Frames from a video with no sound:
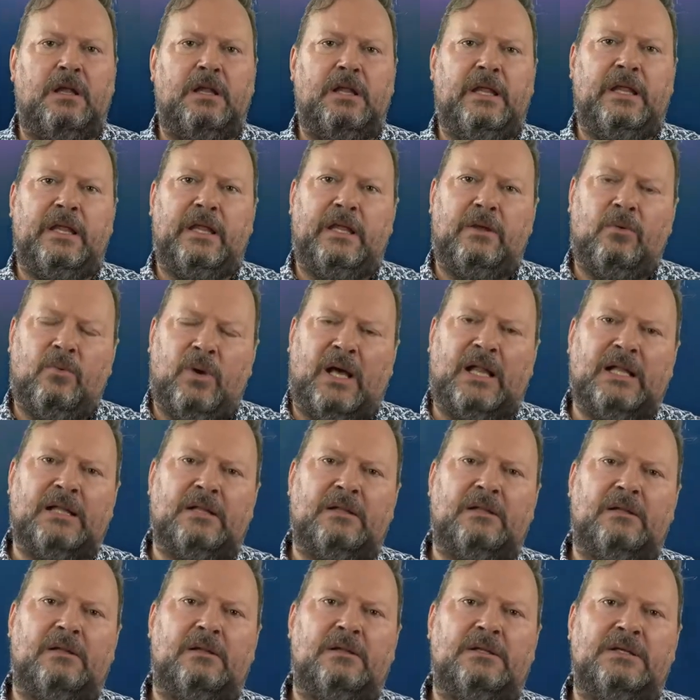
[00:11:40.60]
uh,
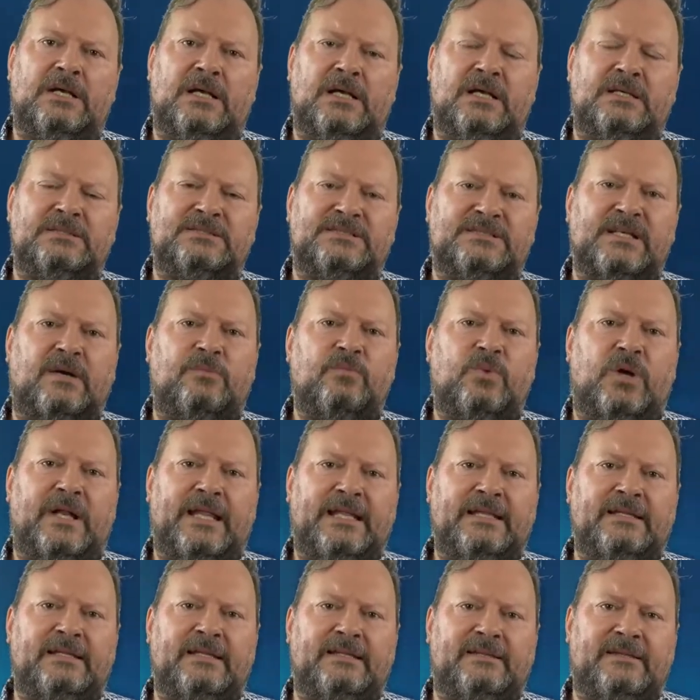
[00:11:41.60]
well, uh, someone
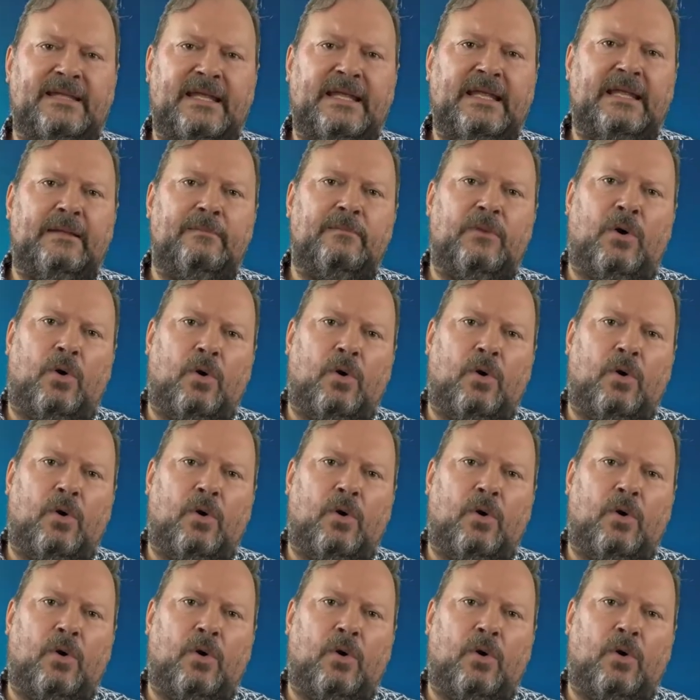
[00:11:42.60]
in the team